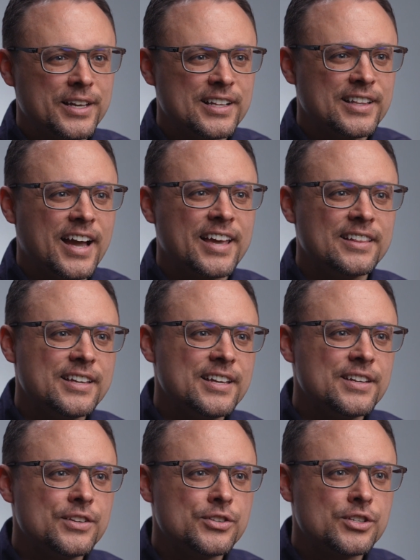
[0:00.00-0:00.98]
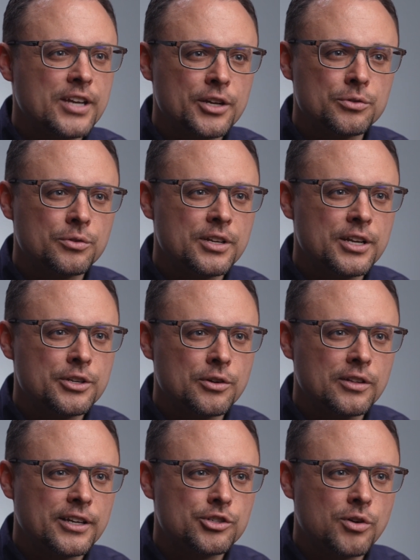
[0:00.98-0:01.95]
the client lead is scheduled in your
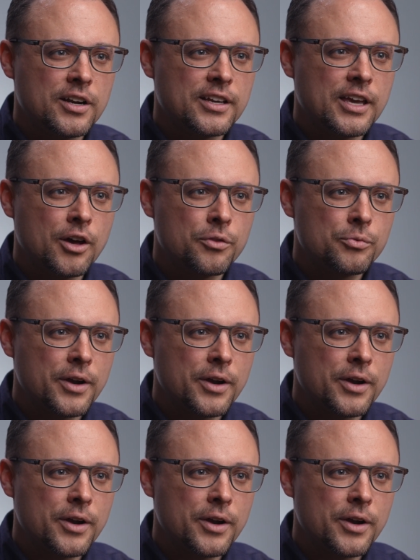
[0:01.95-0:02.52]
electronic health